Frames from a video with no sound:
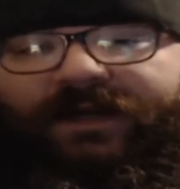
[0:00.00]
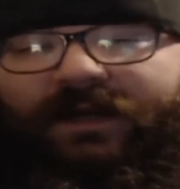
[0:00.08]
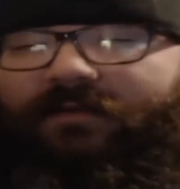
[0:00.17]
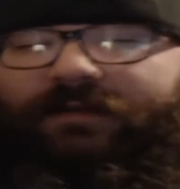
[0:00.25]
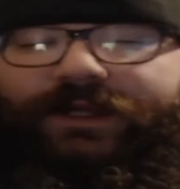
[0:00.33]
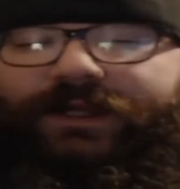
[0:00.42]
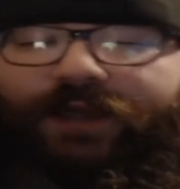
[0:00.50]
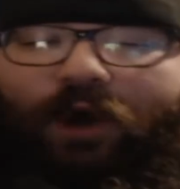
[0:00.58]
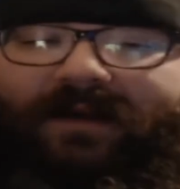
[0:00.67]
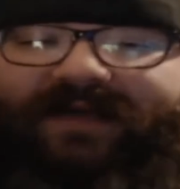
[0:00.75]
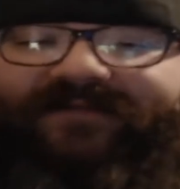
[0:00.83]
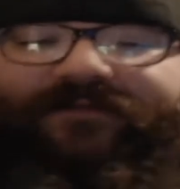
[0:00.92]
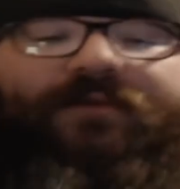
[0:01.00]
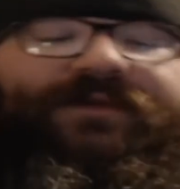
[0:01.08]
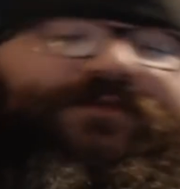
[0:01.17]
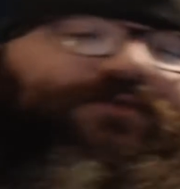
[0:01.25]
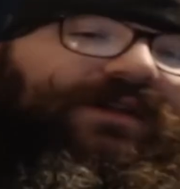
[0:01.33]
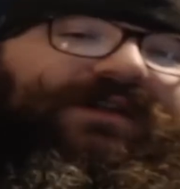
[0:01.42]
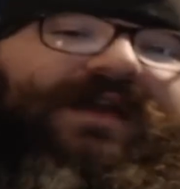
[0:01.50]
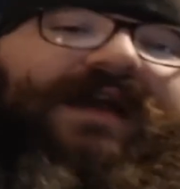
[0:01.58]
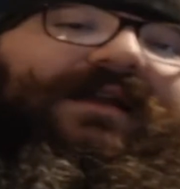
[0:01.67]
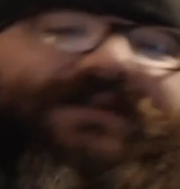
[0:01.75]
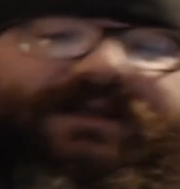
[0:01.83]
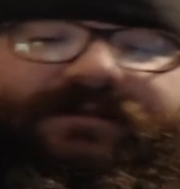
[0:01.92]
There are so many forms of
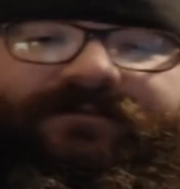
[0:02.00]
Christianity.